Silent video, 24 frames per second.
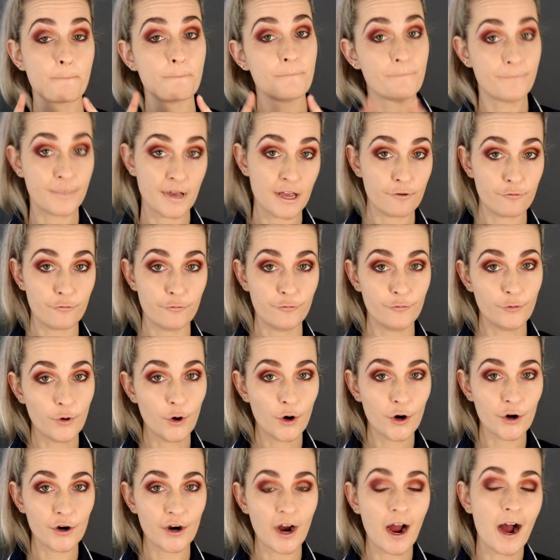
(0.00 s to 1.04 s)

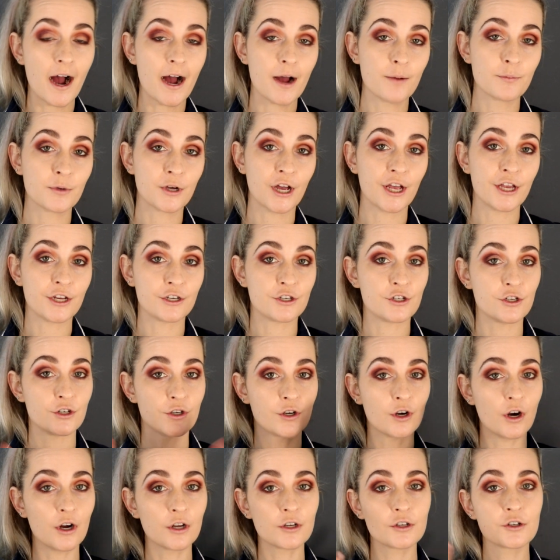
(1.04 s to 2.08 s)
Before I'm going to
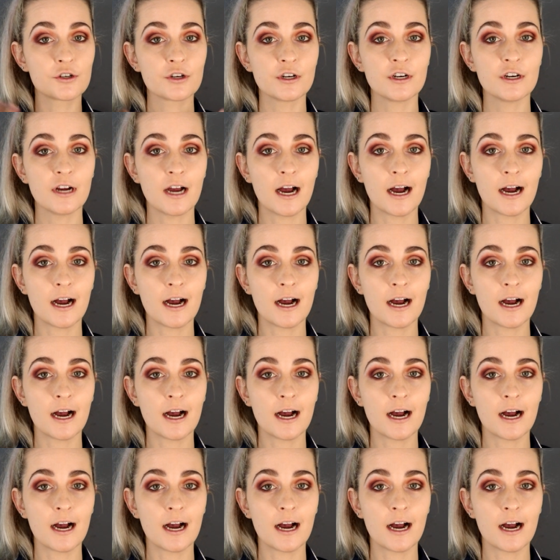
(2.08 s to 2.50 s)
contour,